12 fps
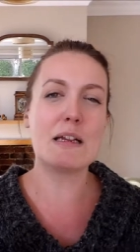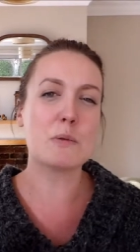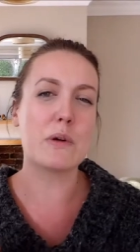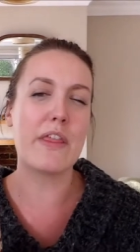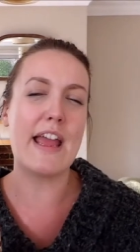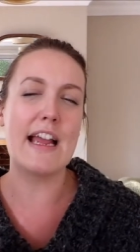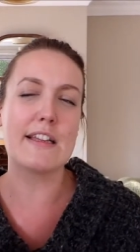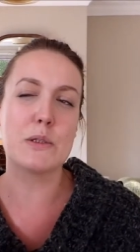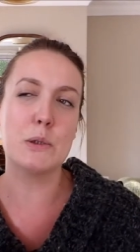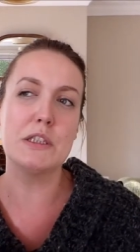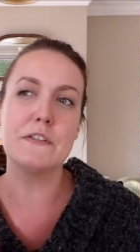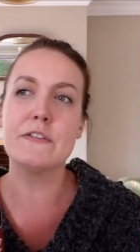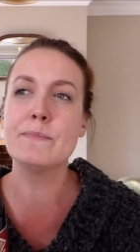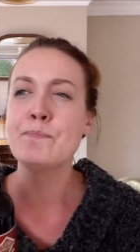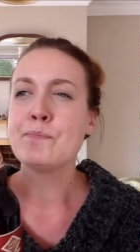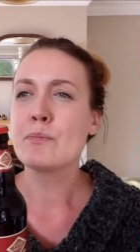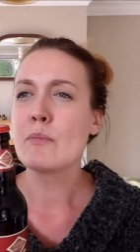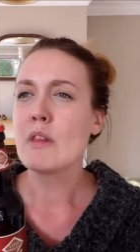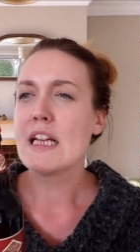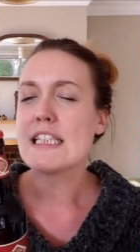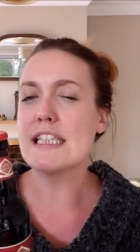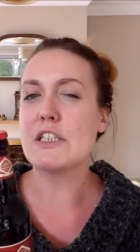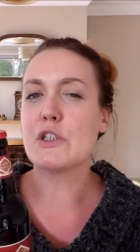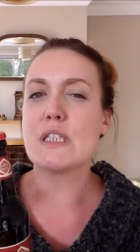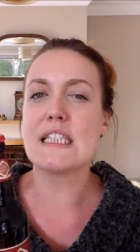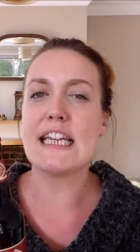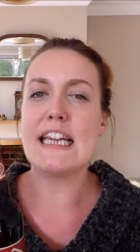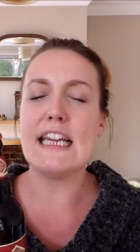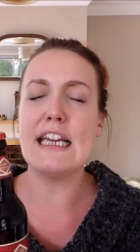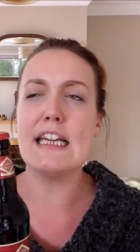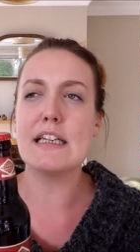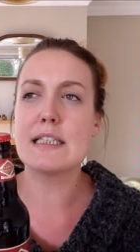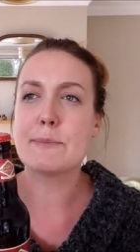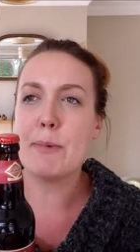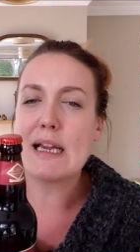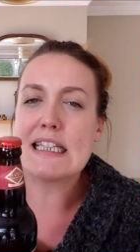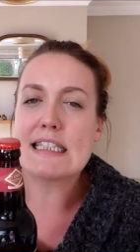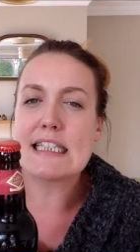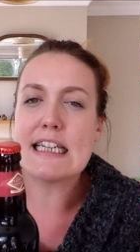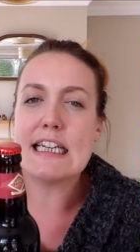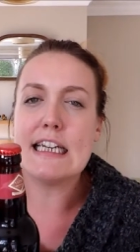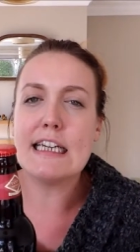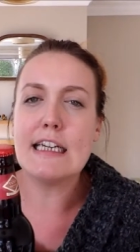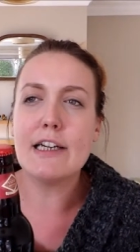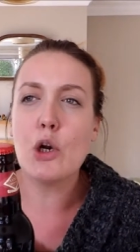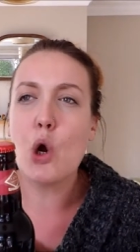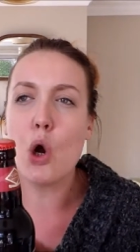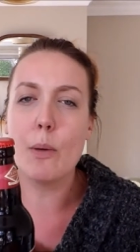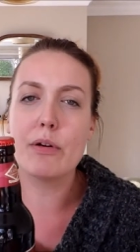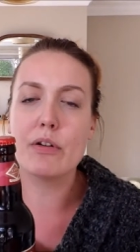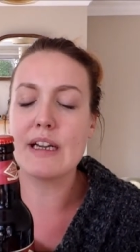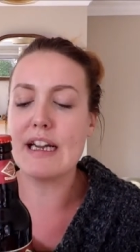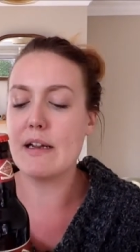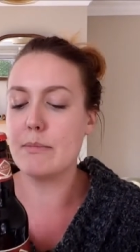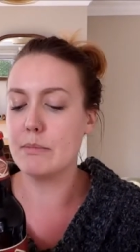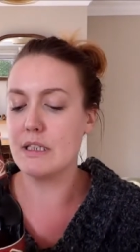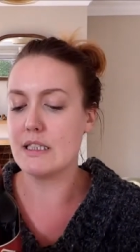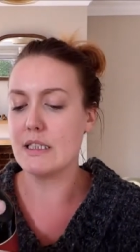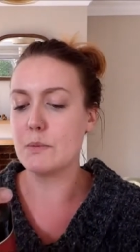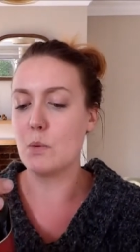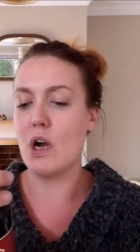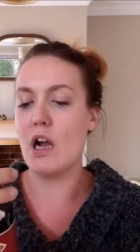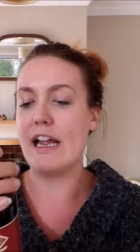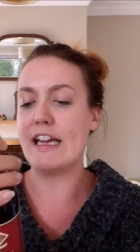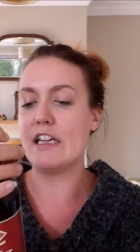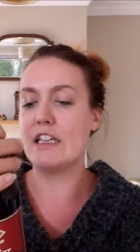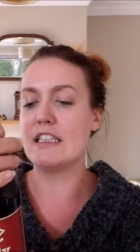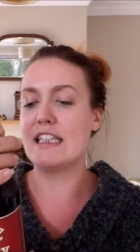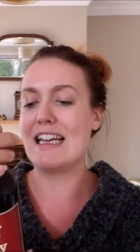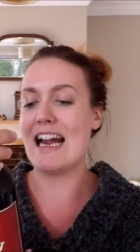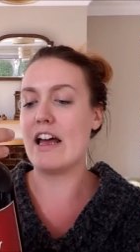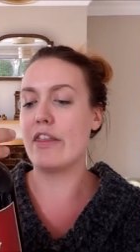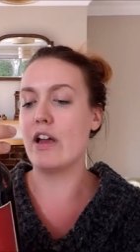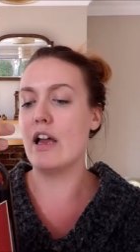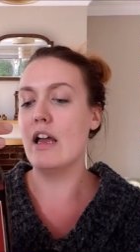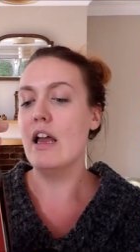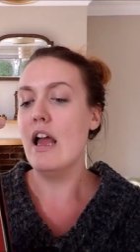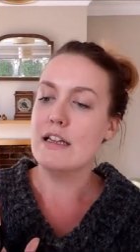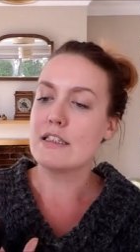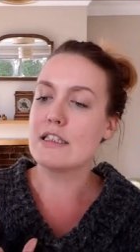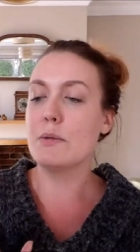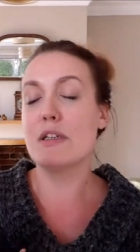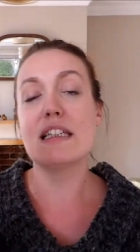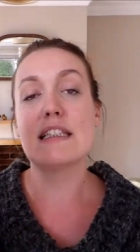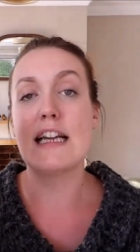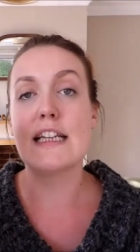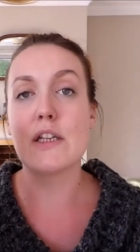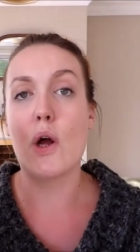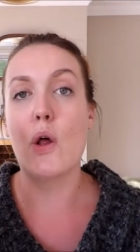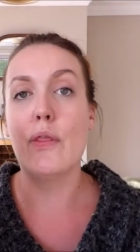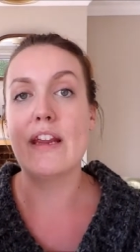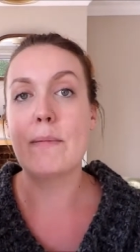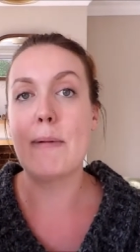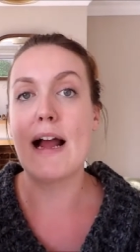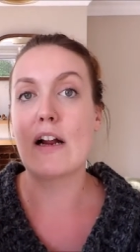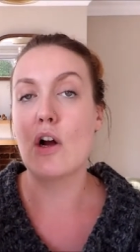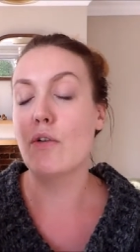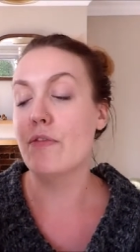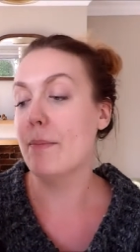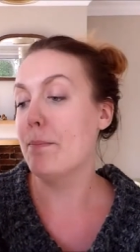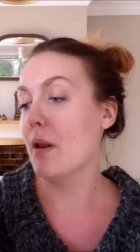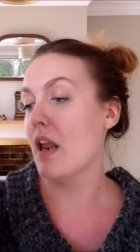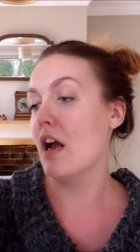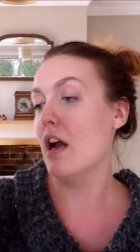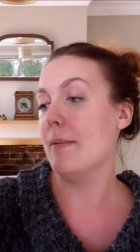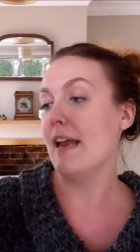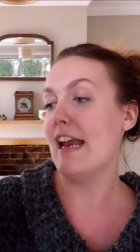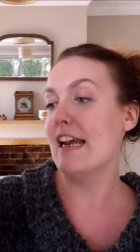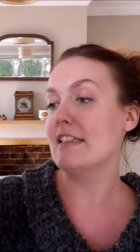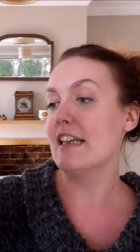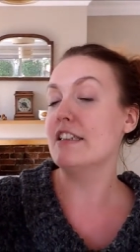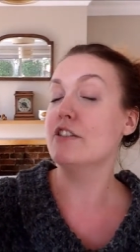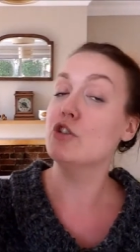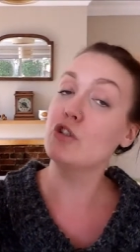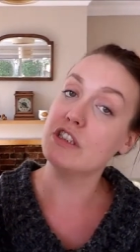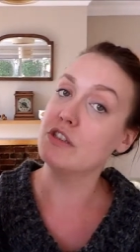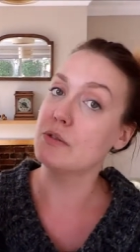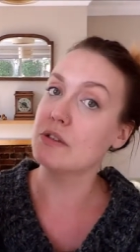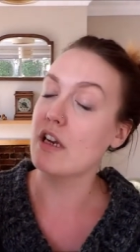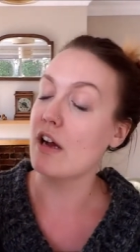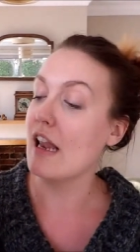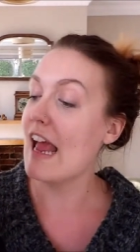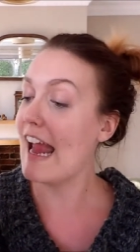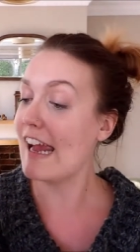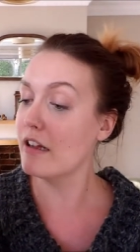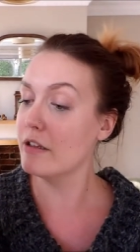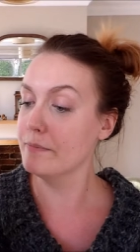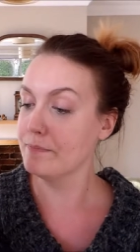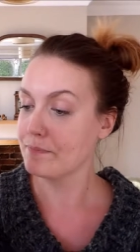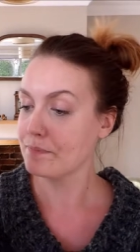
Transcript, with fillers: is one of their sort of citrusy, spicy, coppery numbers is what I could gather. So what it says on the back of the blurb is a traditional style ale,